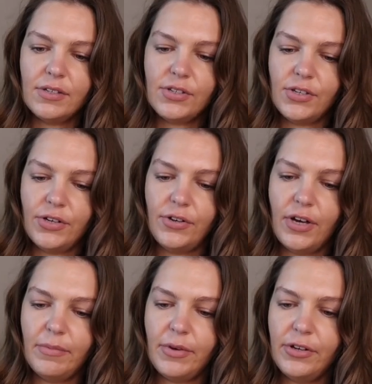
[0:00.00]
So
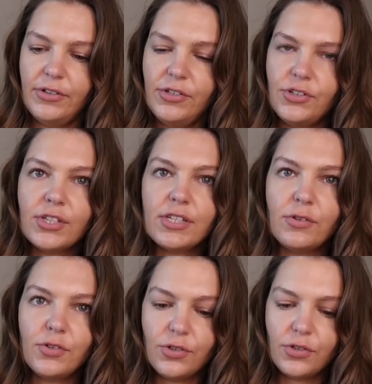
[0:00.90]
I'm going to
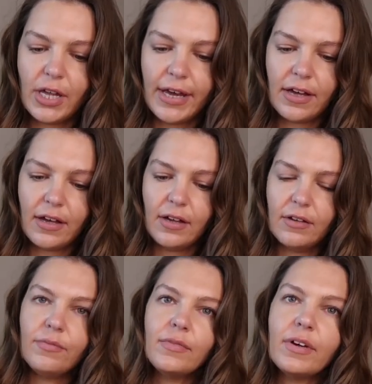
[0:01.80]
just do like
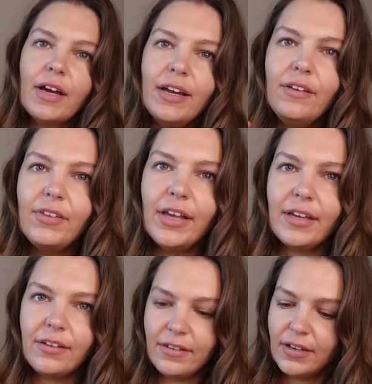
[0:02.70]
kind of like